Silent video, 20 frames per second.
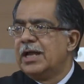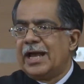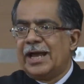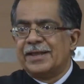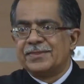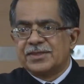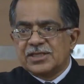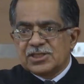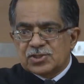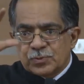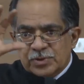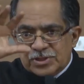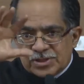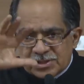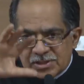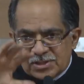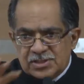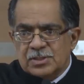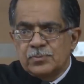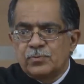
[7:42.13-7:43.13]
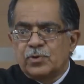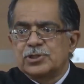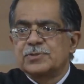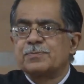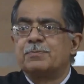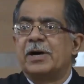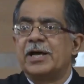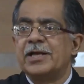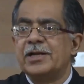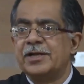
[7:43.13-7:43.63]
And this system was
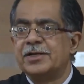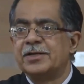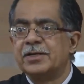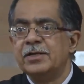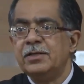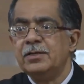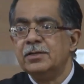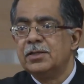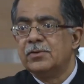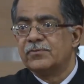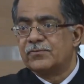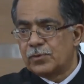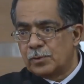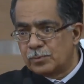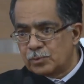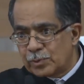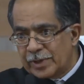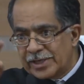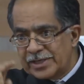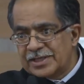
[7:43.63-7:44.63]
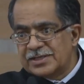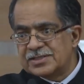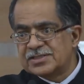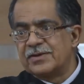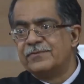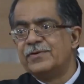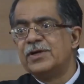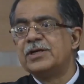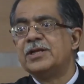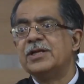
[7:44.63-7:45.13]
piloted from
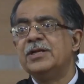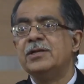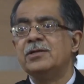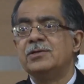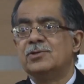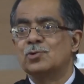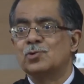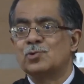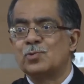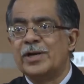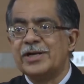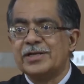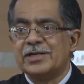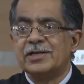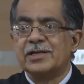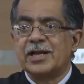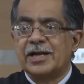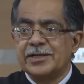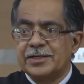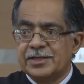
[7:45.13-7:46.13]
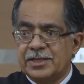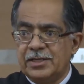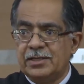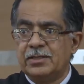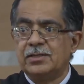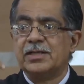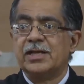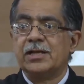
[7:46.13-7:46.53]
2017 to 2019.